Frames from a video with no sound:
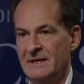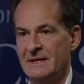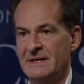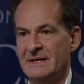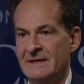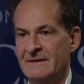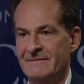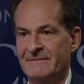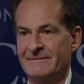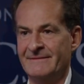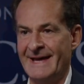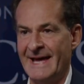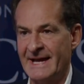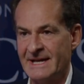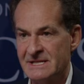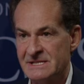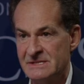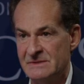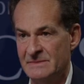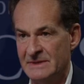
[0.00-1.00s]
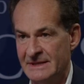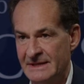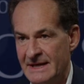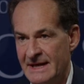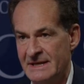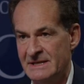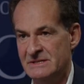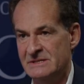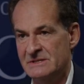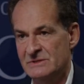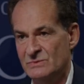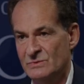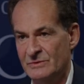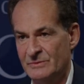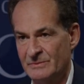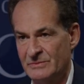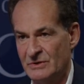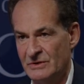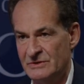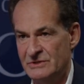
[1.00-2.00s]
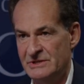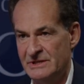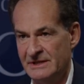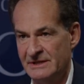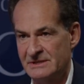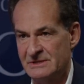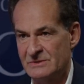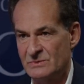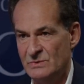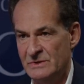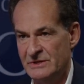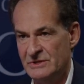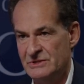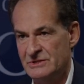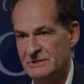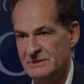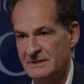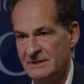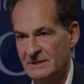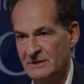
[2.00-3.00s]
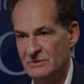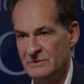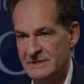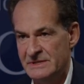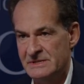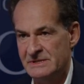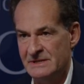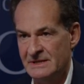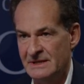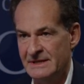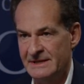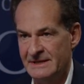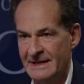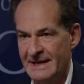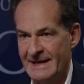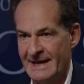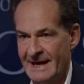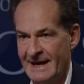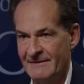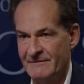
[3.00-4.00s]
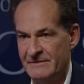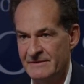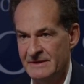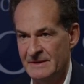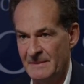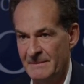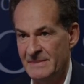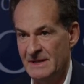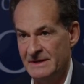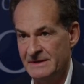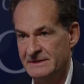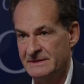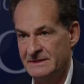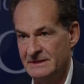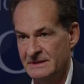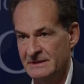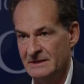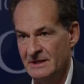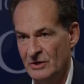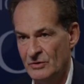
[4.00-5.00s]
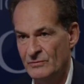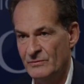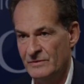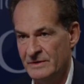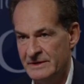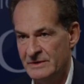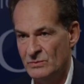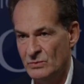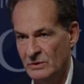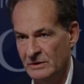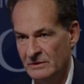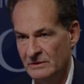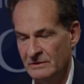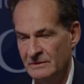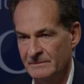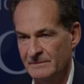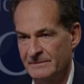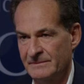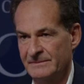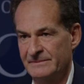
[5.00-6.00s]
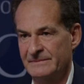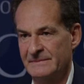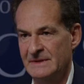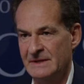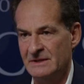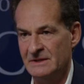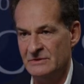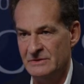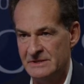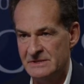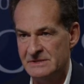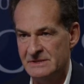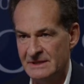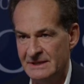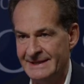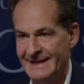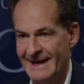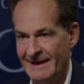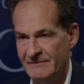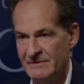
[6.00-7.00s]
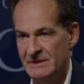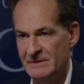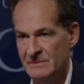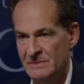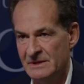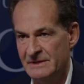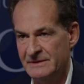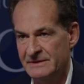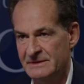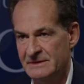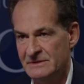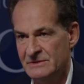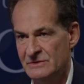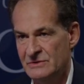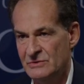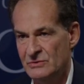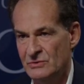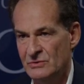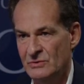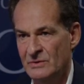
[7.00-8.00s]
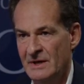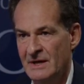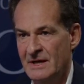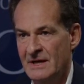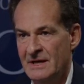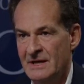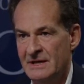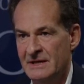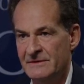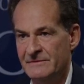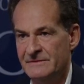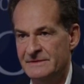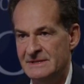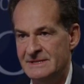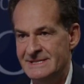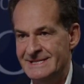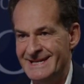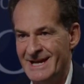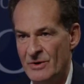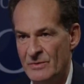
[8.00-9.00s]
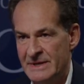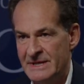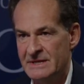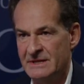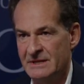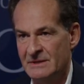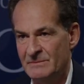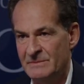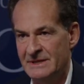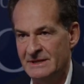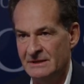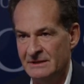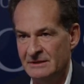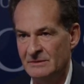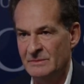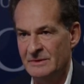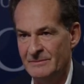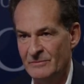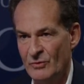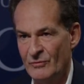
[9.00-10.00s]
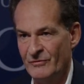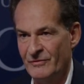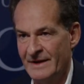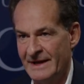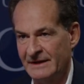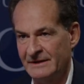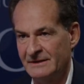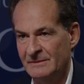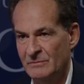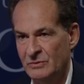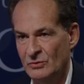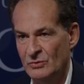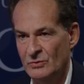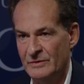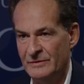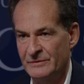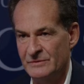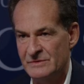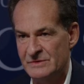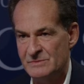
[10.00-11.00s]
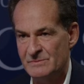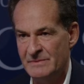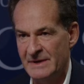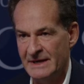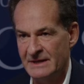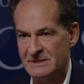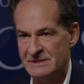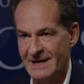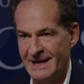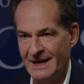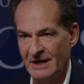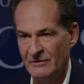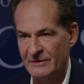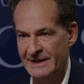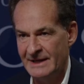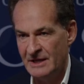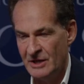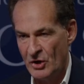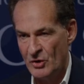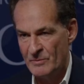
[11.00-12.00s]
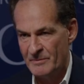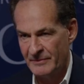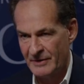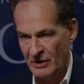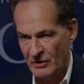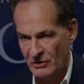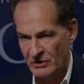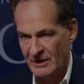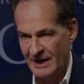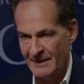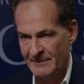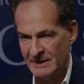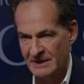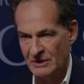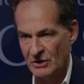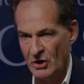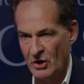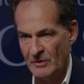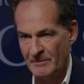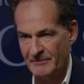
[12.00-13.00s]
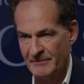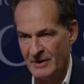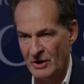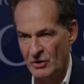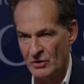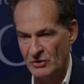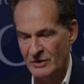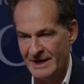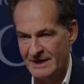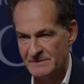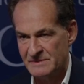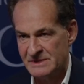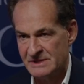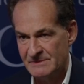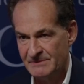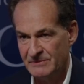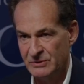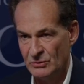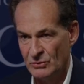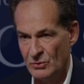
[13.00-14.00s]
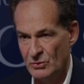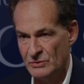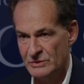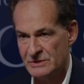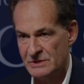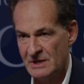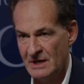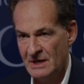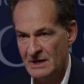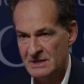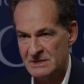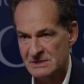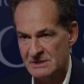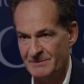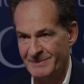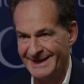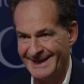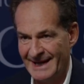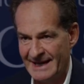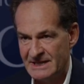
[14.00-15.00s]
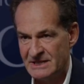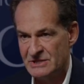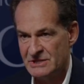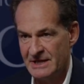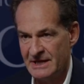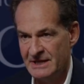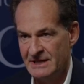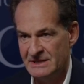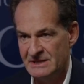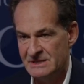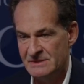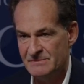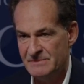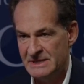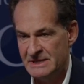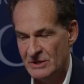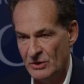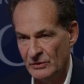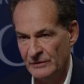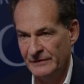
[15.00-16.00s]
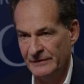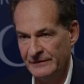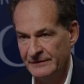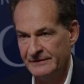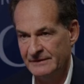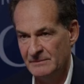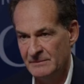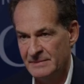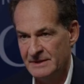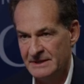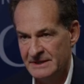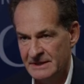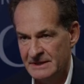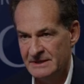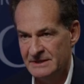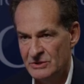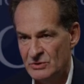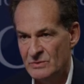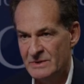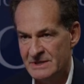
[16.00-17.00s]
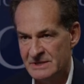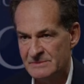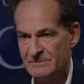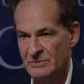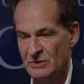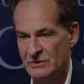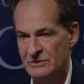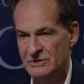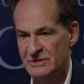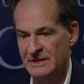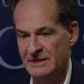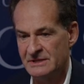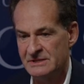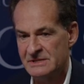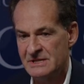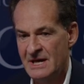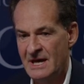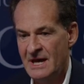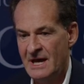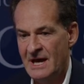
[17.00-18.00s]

if Exim engages with projects which increasingly they have the ability and hopefully will increasingly have the ability to do, if the DOE can be a little bit more flexible with respect to how their loan program and grant program support supply chains beyond simply US projects.